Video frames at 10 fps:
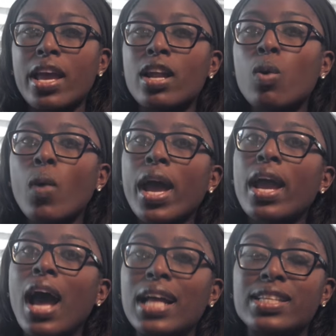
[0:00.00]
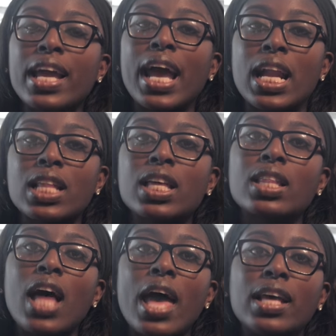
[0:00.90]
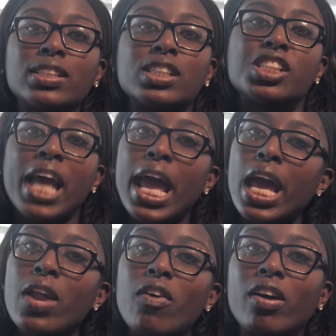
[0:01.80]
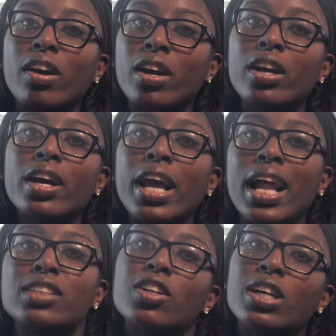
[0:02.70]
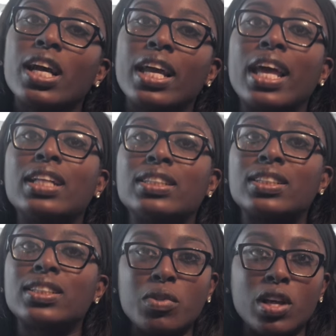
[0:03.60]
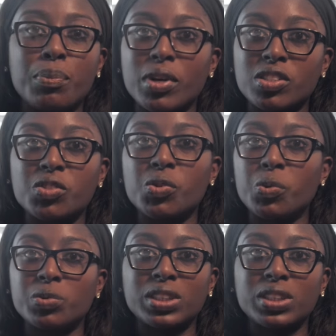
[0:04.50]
In a way, I take anything that is shade or hurt and I turn it against the person who